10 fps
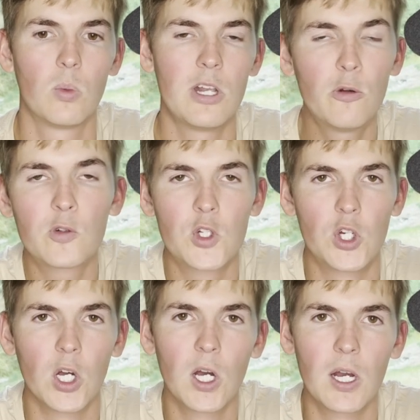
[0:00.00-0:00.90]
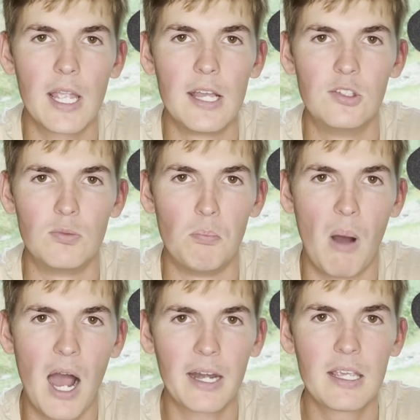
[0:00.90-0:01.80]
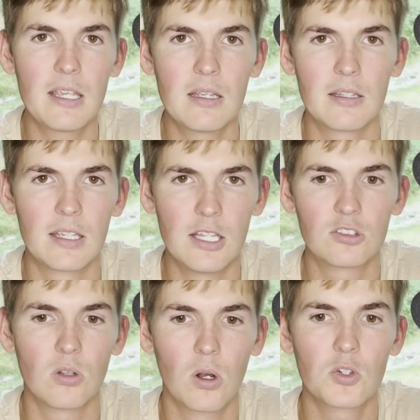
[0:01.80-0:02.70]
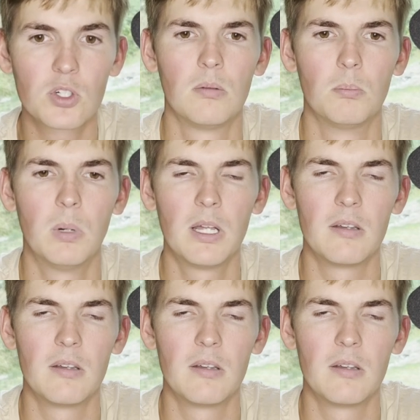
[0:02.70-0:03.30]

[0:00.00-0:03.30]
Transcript: We know for sure its body gets larger, but